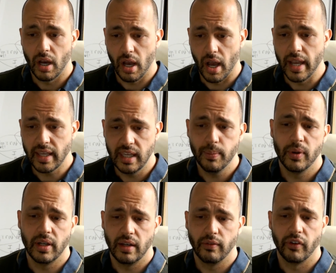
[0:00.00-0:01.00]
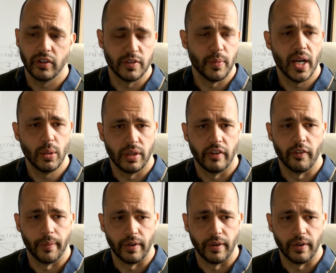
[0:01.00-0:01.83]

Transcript: I keep it in front of mind with everybody.